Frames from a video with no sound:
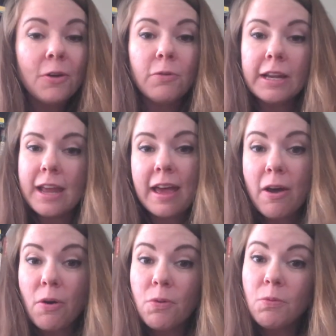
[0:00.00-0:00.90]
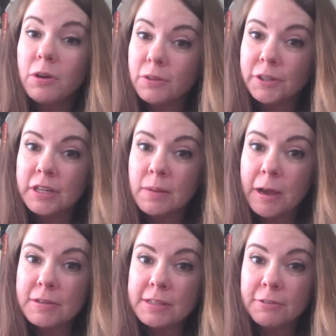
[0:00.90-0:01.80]
Right now, we're learning
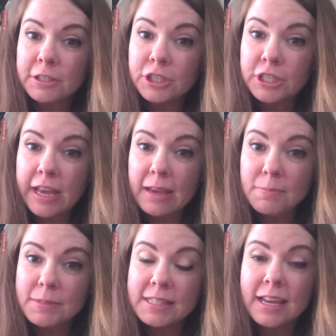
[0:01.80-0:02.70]
about different shapes.